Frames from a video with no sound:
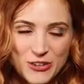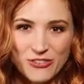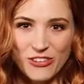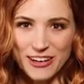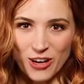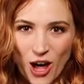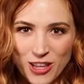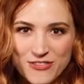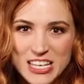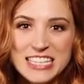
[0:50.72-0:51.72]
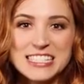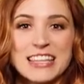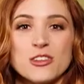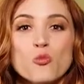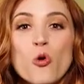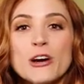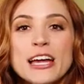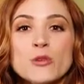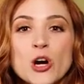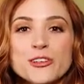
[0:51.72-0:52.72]
You can find all of these in the
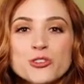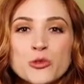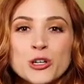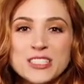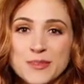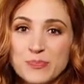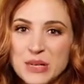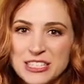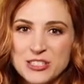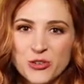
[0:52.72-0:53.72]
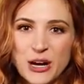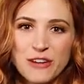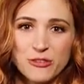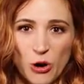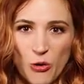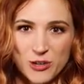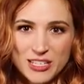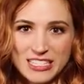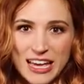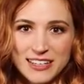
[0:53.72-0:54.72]
Warhammer Underworld's Beastgrave core
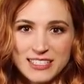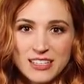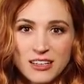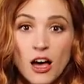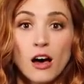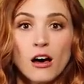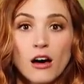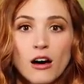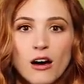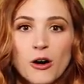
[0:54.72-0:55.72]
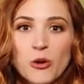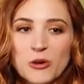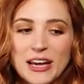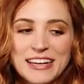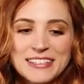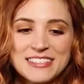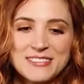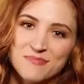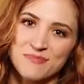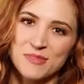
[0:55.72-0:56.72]
set. Oh,
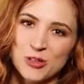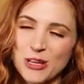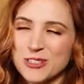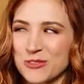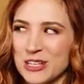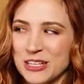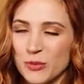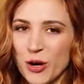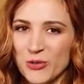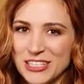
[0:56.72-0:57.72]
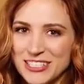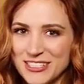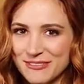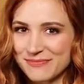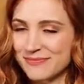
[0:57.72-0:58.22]
and you'll also need an opponent.